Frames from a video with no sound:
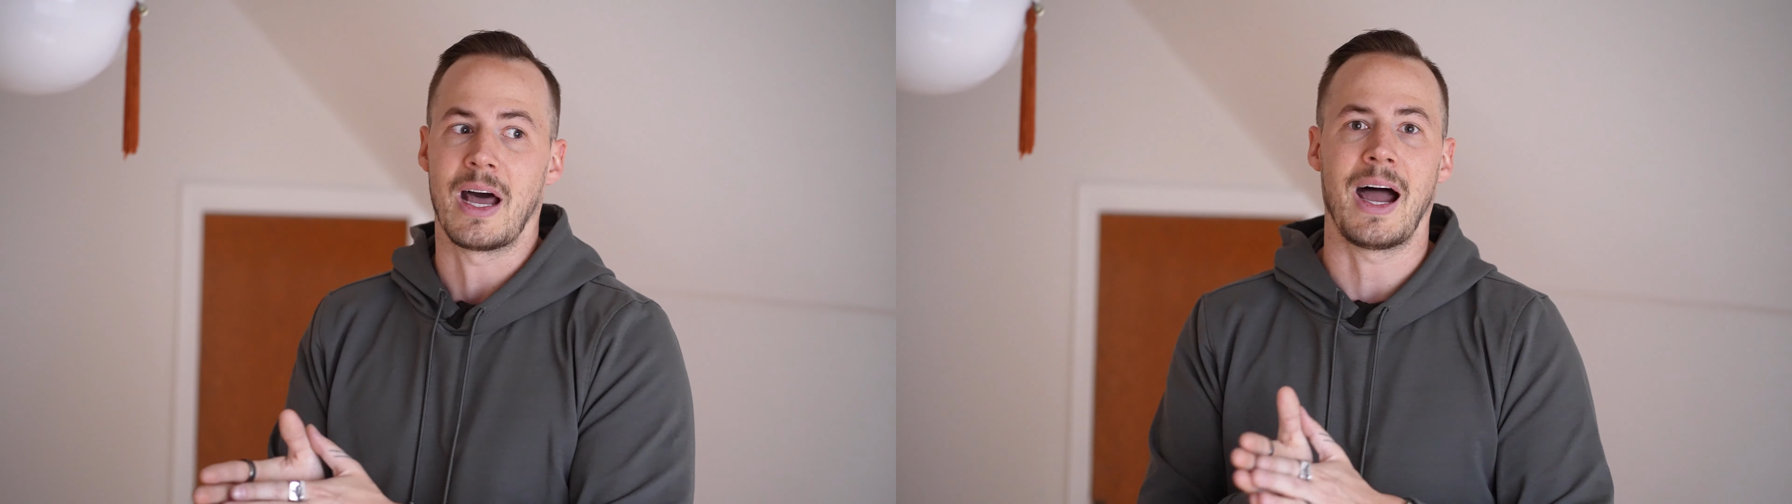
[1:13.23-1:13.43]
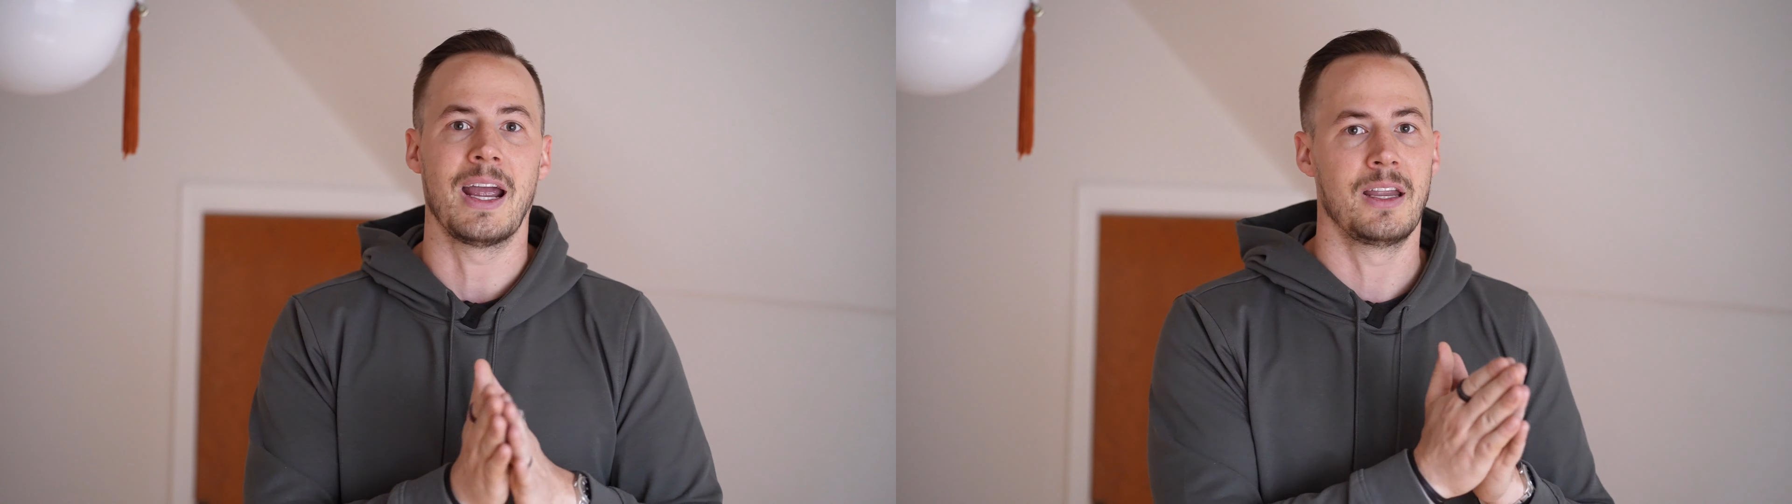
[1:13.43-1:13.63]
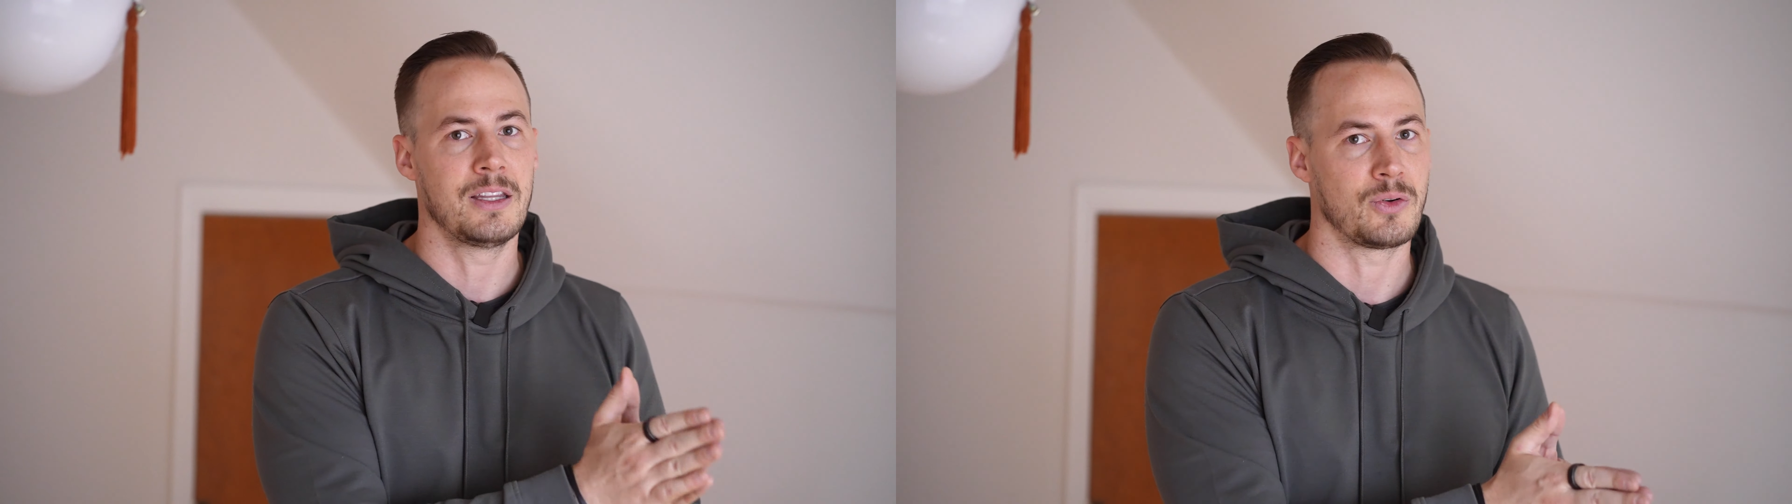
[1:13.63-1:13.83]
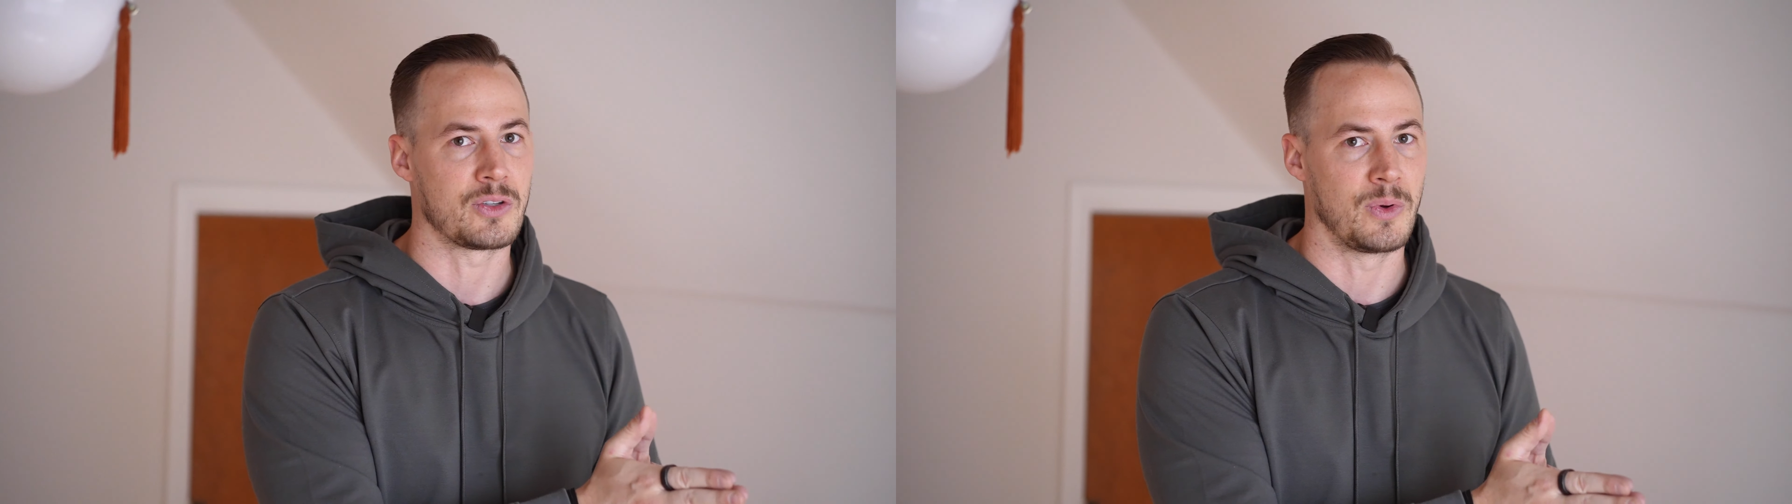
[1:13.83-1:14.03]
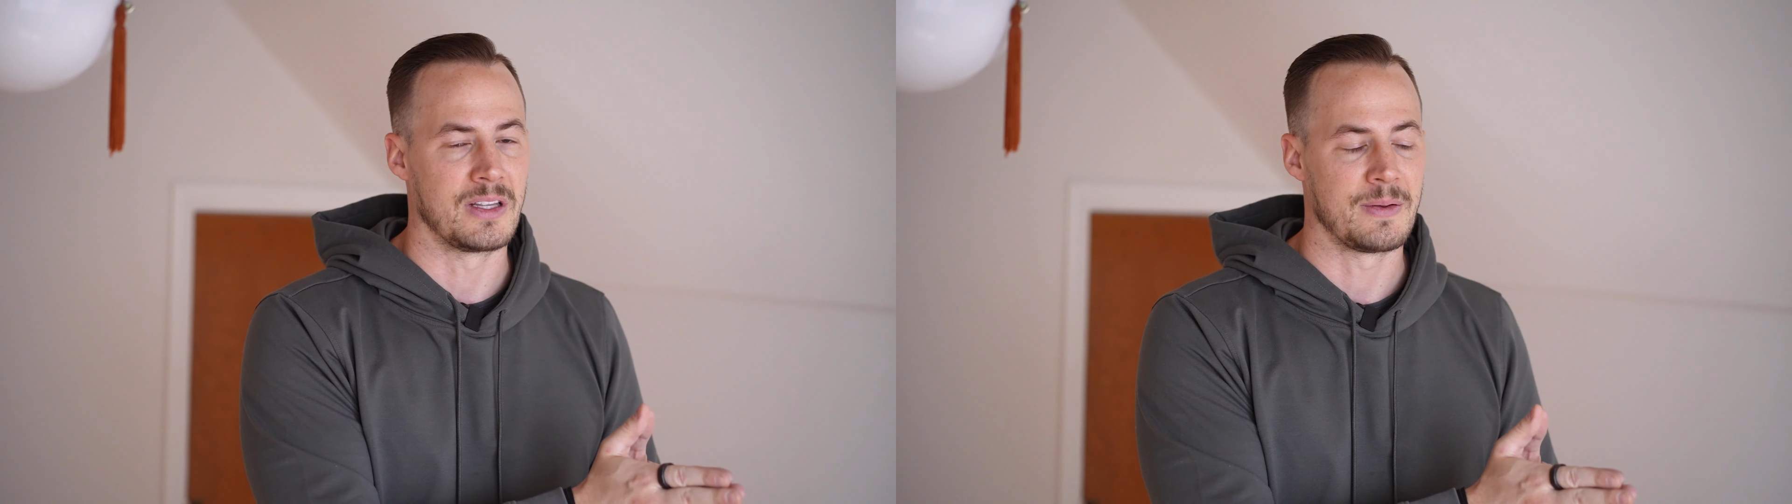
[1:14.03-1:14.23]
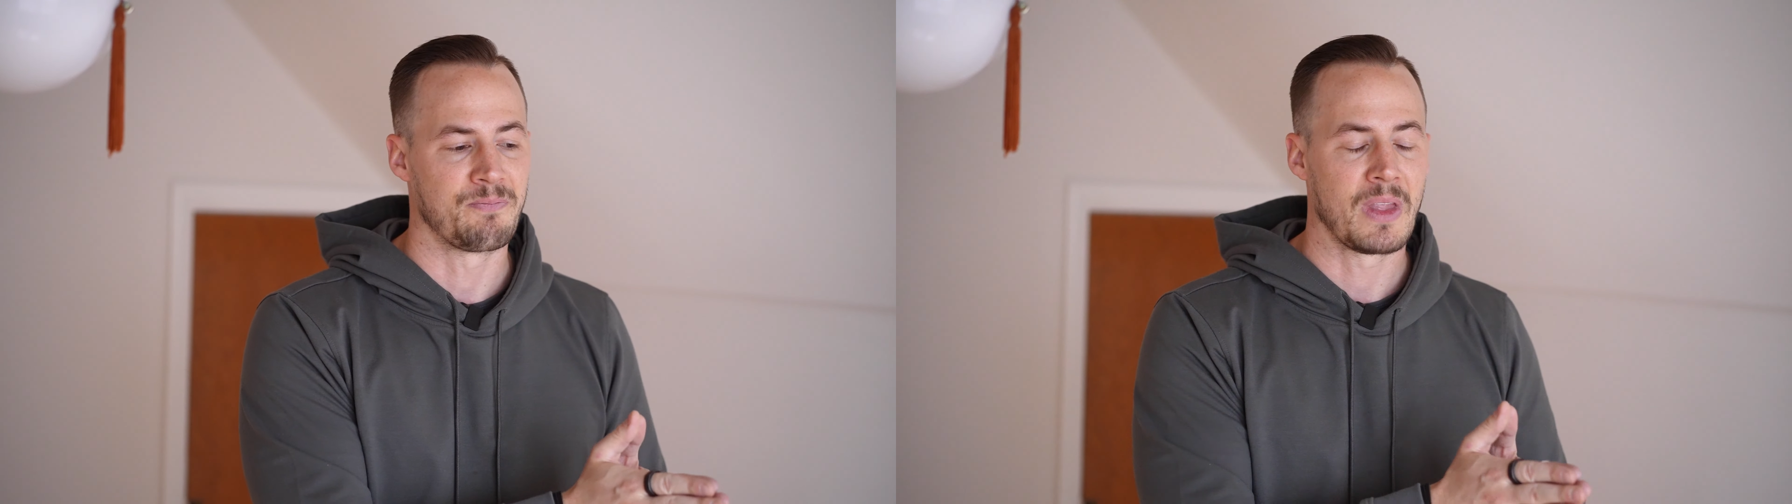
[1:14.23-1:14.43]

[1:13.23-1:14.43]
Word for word: high interest rate.